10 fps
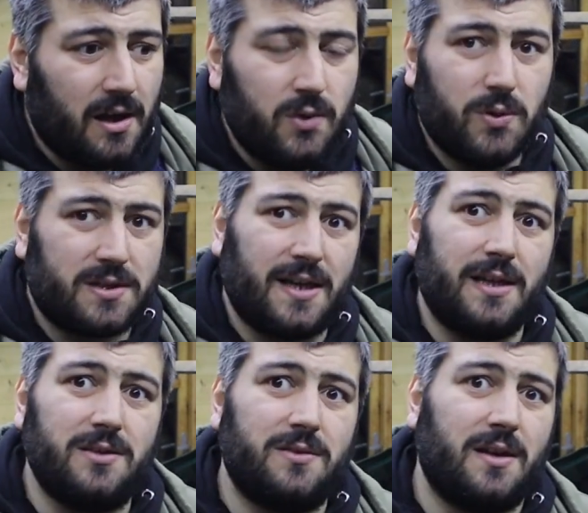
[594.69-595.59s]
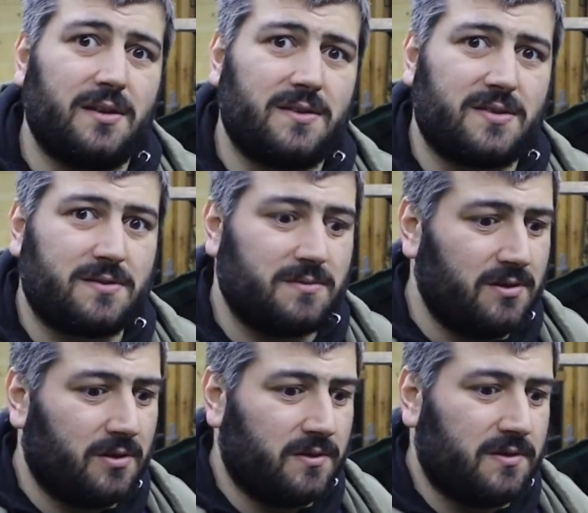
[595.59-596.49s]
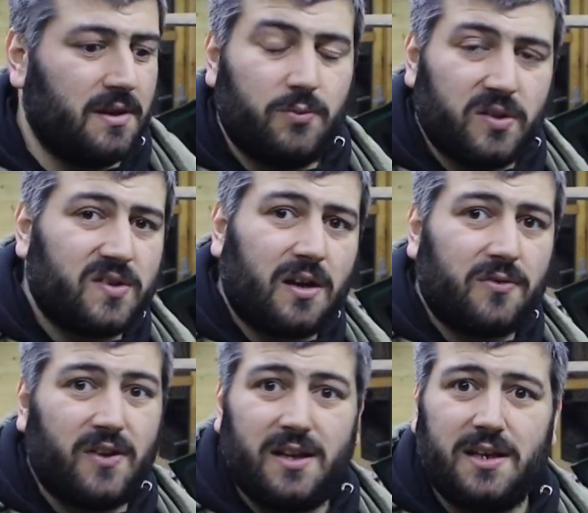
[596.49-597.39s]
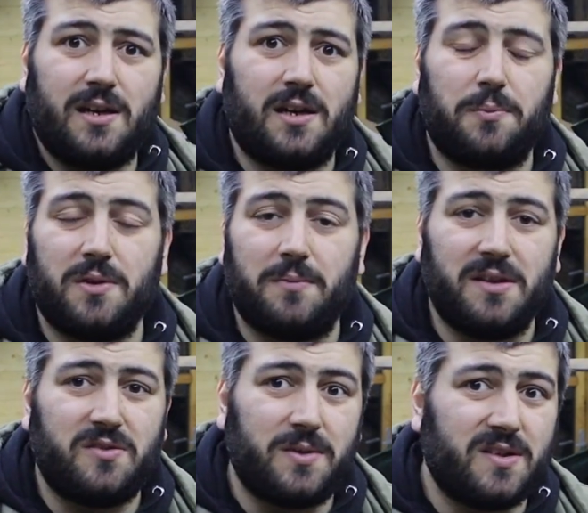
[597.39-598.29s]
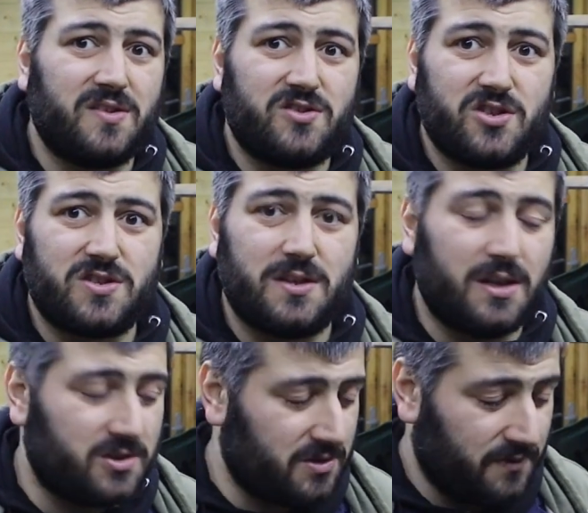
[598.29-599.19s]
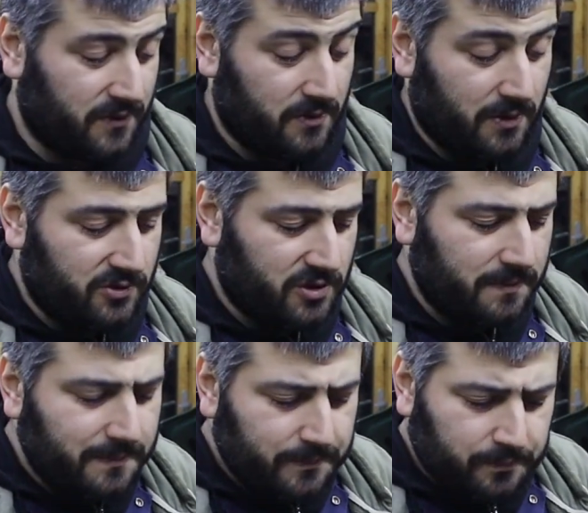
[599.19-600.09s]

He will tell you that, you know, it will start failing in a couple of months because it's just the nature of corrosion.